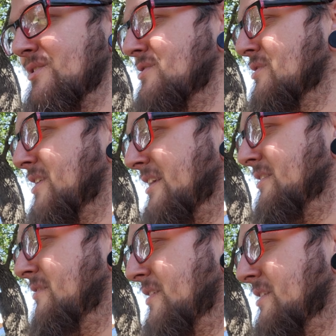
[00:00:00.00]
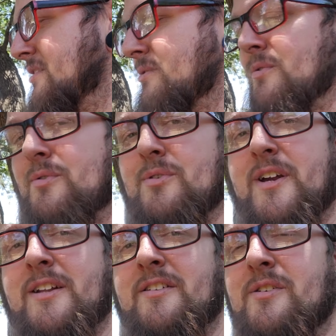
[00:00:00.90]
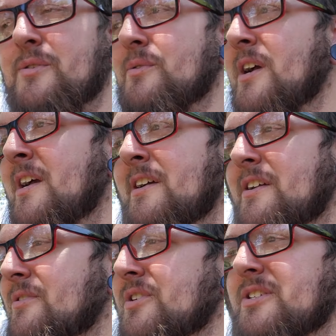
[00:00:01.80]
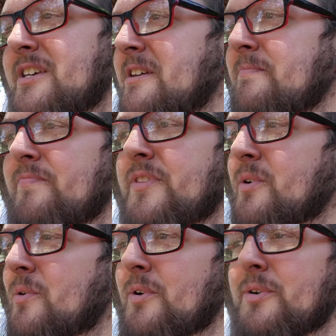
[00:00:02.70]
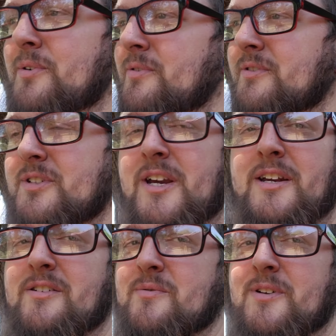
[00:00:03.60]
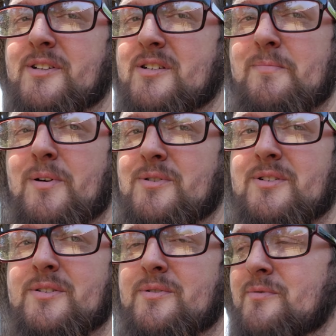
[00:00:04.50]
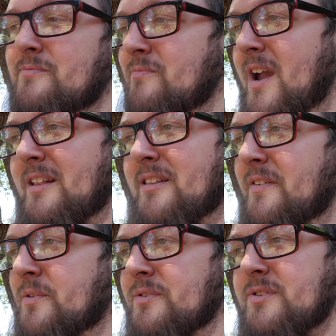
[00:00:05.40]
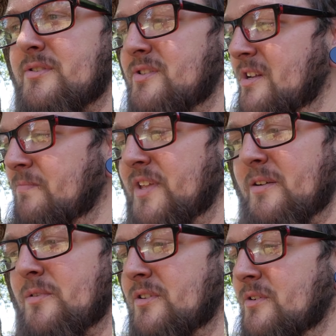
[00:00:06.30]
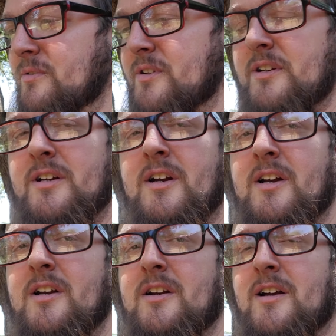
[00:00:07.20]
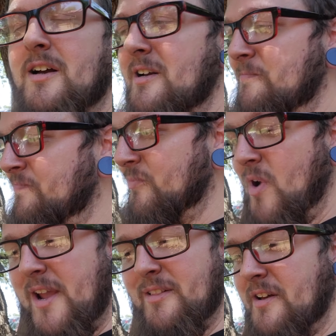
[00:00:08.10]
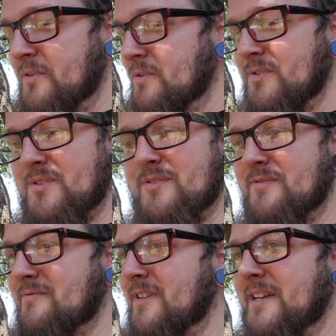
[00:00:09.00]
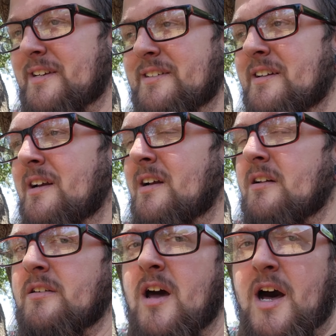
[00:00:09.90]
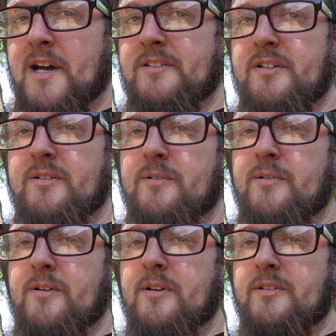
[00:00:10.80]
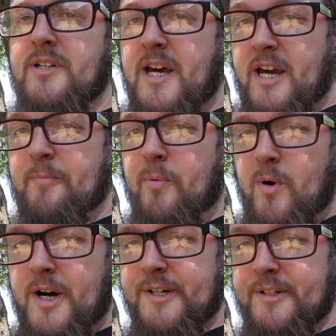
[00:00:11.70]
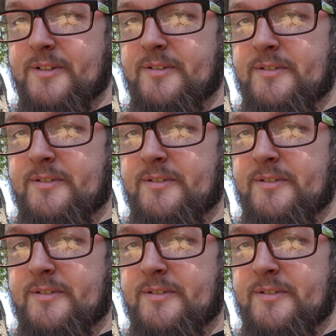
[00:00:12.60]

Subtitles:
is your daily vehicle, and you just keep the oil changed when it's supposed to, right levels, same thing with the coolant, right levels, and not tap water.